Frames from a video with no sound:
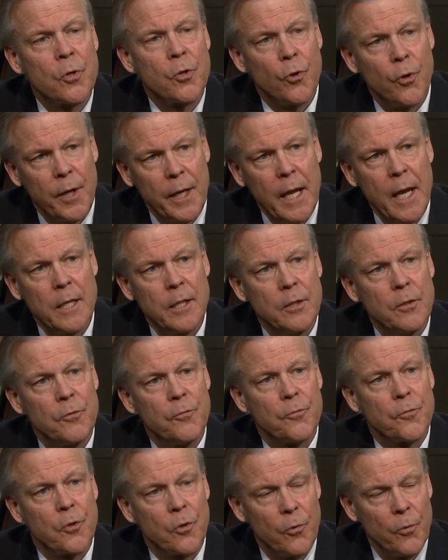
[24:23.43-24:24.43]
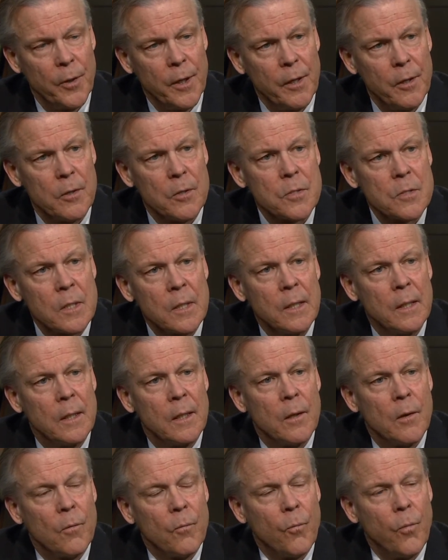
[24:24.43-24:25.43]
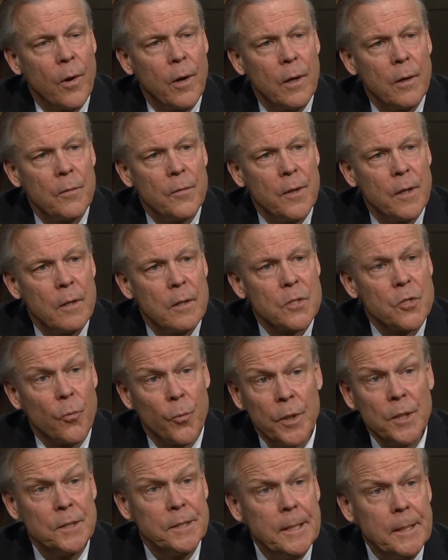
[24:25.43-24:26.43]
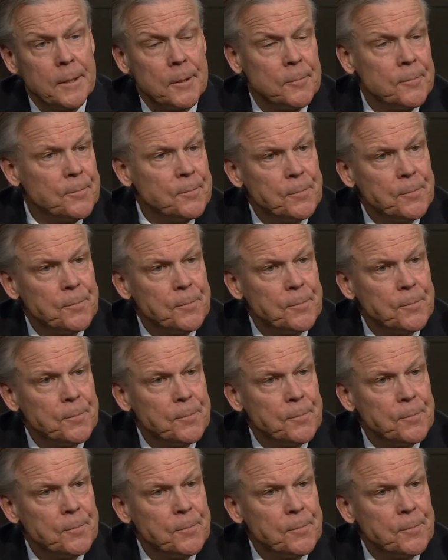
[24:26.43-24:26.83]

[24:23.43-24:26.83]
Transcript: creative careers where there's a real need.